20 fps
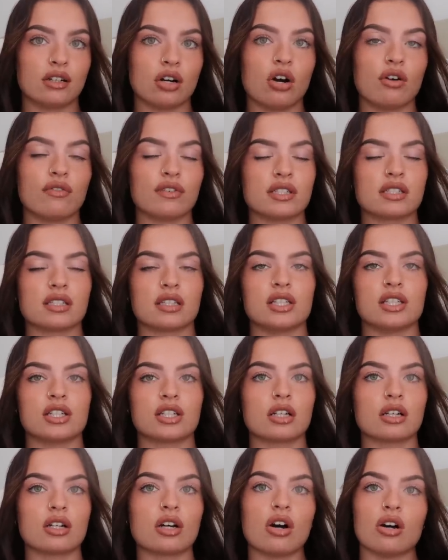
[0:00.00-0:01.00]
Obviously you
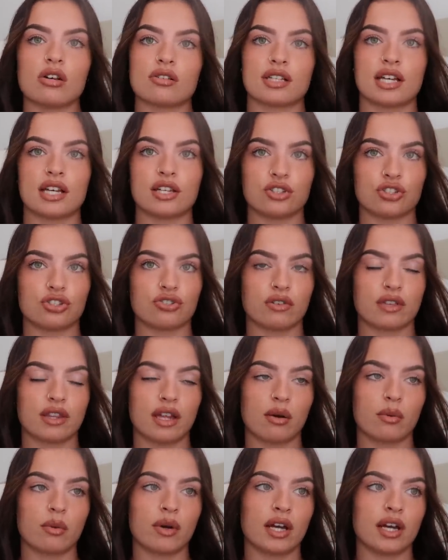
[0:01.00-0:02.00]
can cause injury
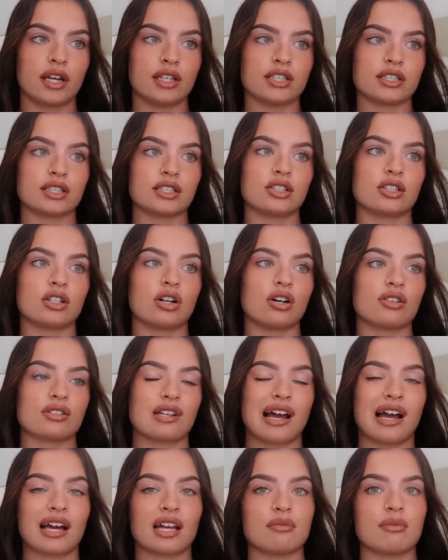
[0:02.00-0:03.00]
that way, you can cause
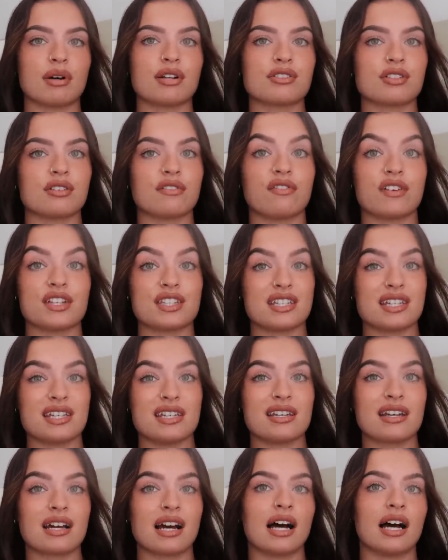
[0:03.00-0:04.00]
high amounts of fatigue,